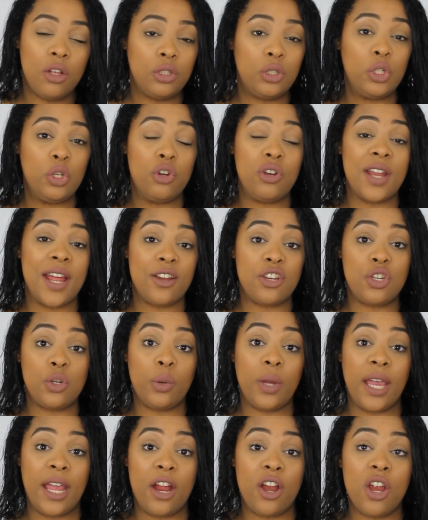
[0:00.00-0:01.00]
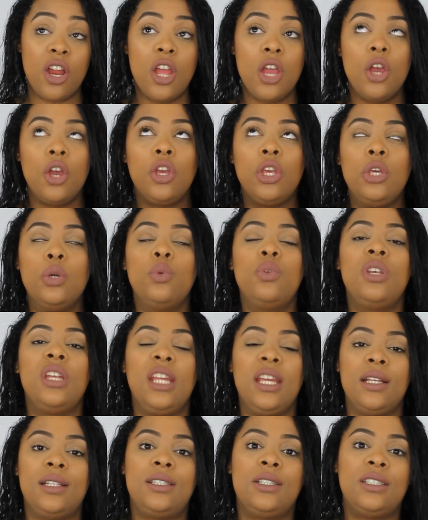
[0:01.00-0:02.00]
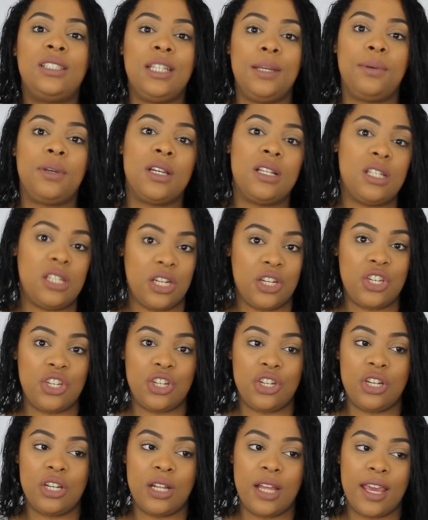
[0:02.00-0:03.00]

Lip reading: to your natural hair, you need to deep condition.